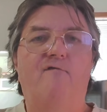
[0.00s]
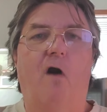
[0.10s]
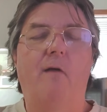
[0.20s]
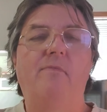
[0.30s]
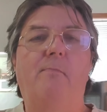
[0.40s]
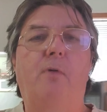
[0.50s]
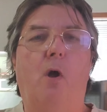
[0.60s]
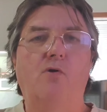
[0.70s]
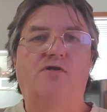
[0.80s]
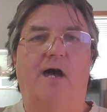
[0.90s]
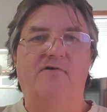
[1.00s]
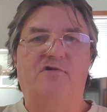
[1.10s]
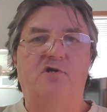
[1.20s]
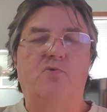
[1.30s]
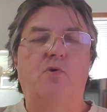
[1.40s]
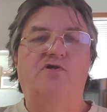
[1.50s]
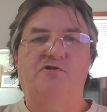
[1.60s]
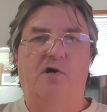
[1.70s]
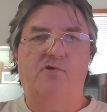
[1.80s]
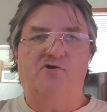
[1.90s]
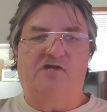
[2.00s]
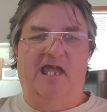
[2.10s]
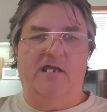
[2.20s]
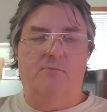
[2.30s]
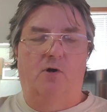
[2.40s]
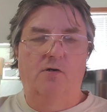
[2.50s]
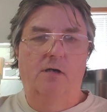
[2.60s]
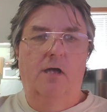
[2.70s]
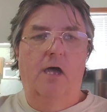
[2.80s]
from the protesters, which is understandable.